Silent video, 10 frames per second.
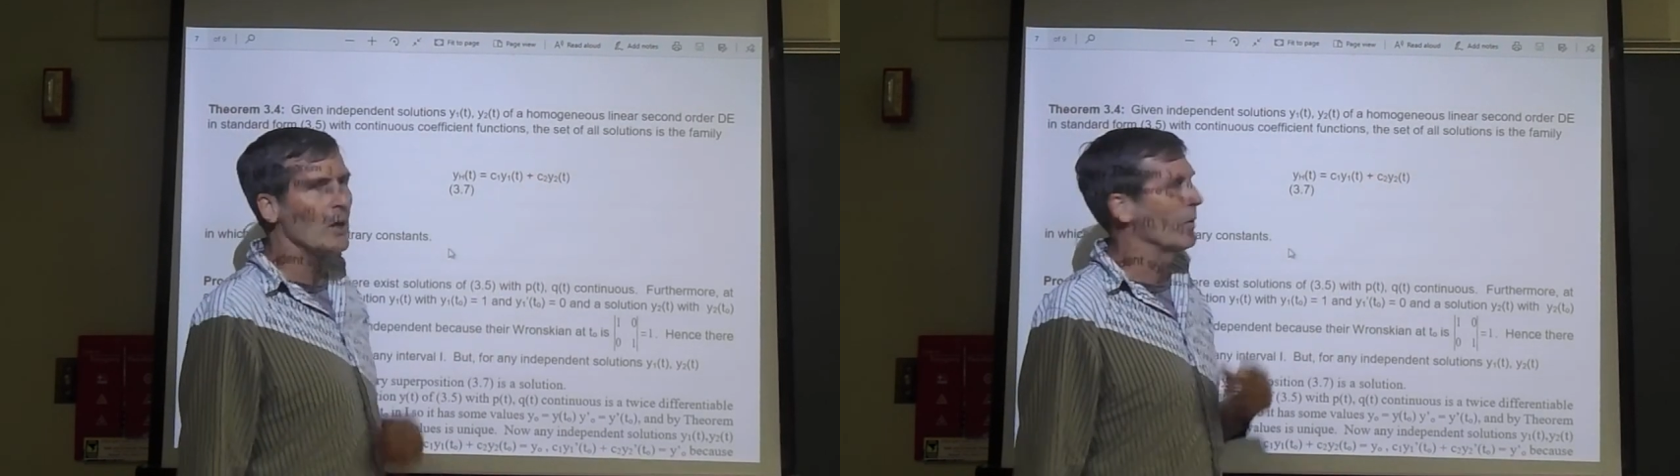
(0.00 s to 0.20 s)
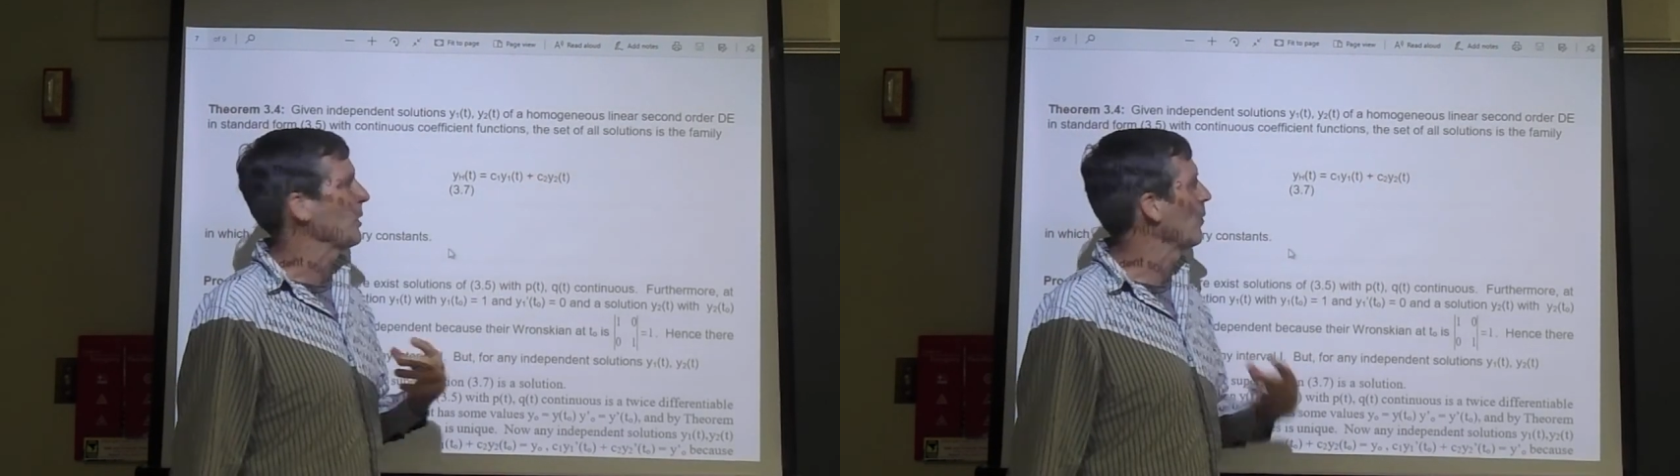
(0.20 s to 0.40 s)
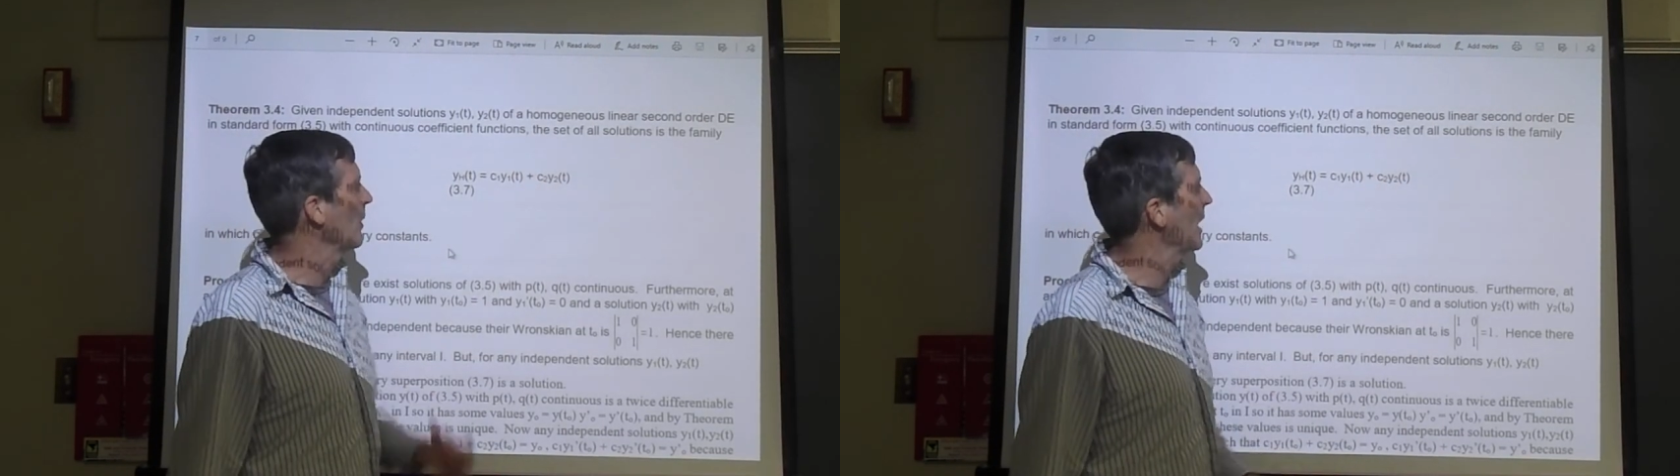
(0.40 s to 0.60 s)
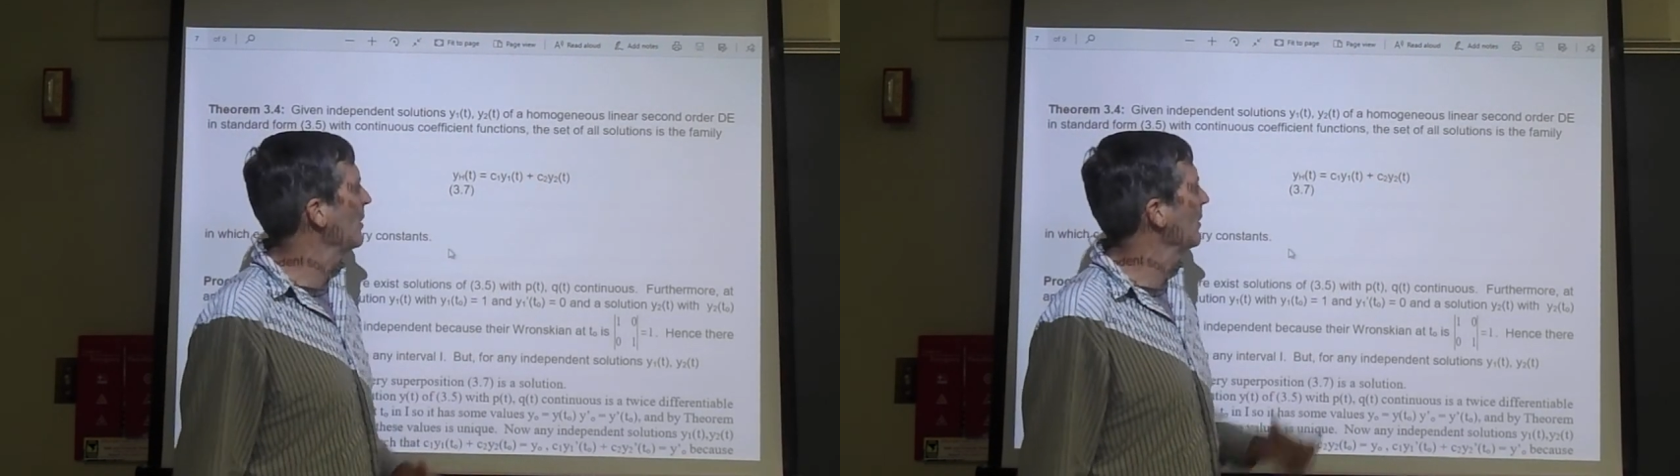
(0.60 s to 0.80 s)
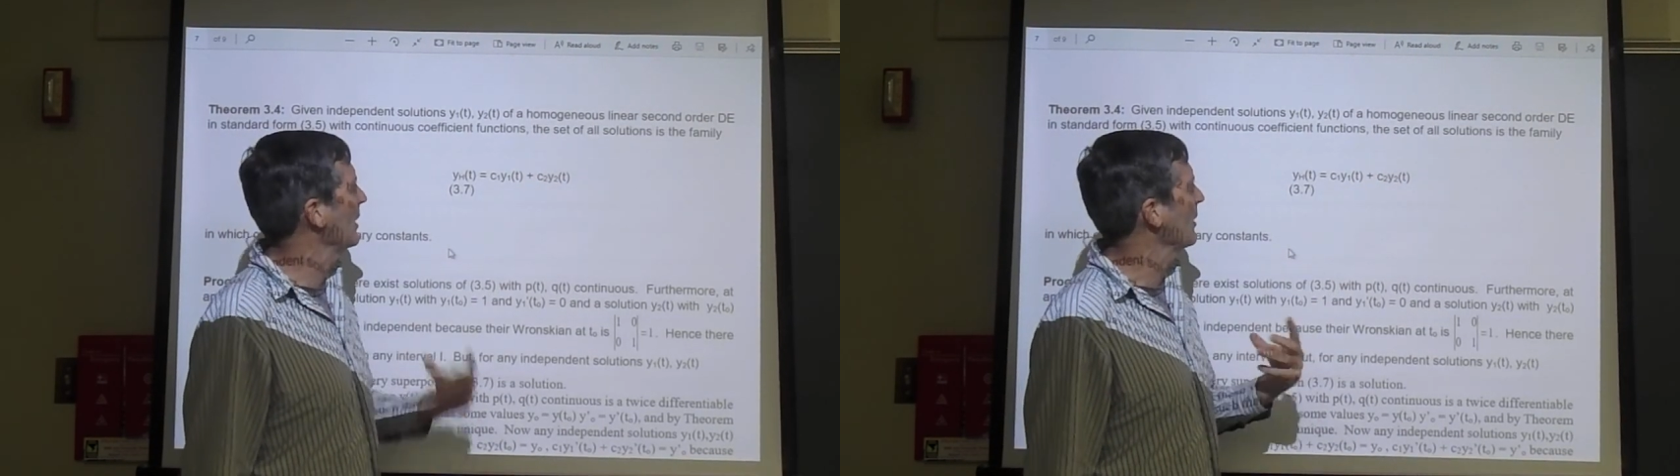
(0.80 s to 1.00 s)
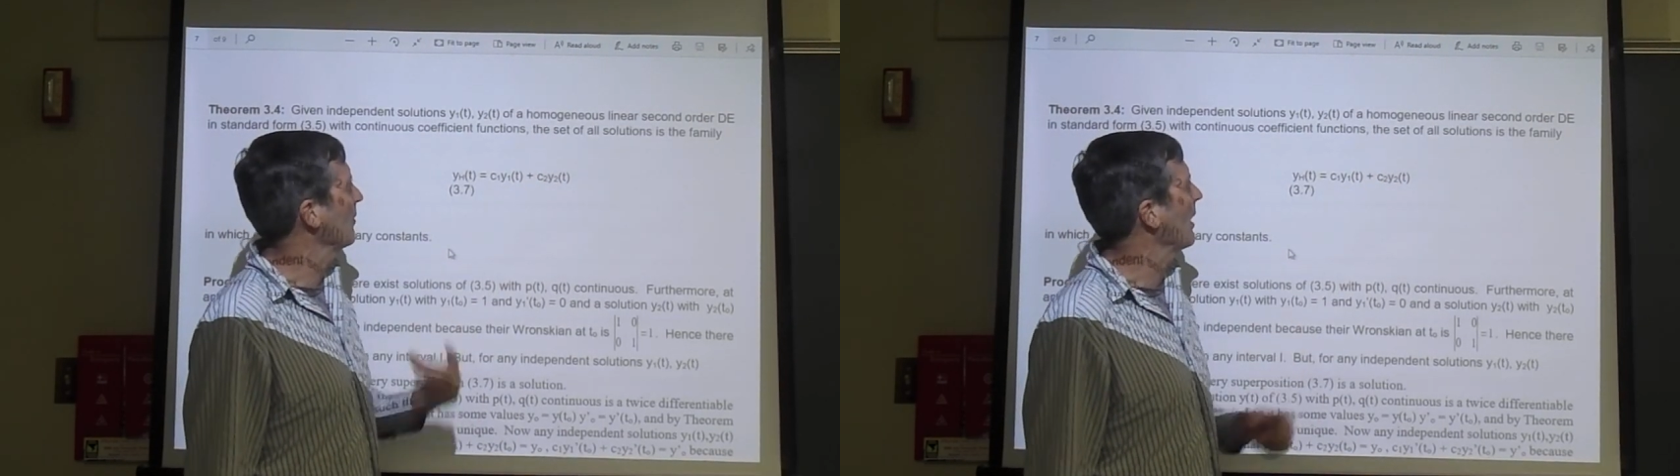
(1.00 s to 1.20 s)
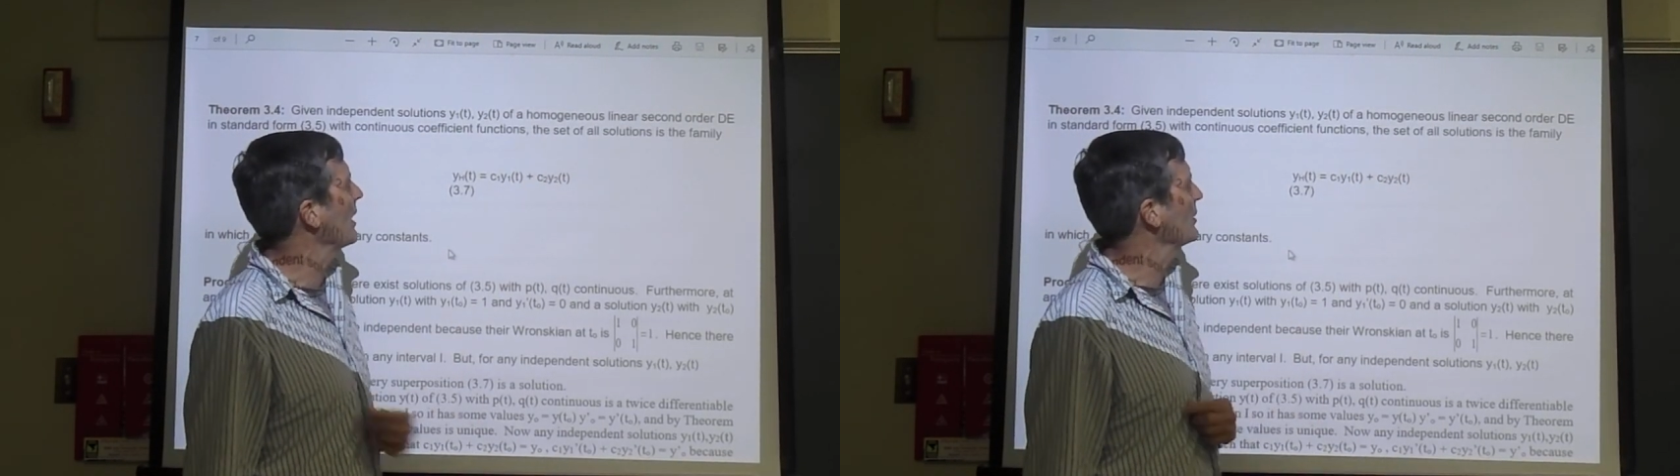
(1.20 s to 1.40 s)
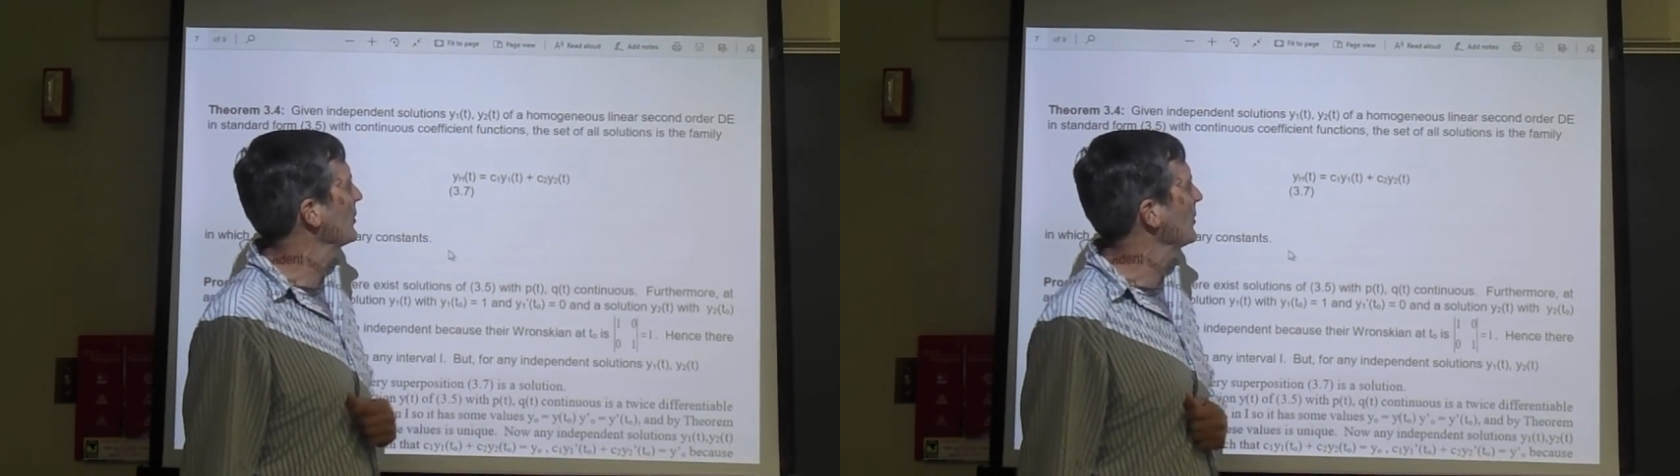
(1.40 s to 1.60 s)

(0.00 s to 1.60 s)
where y1 and y2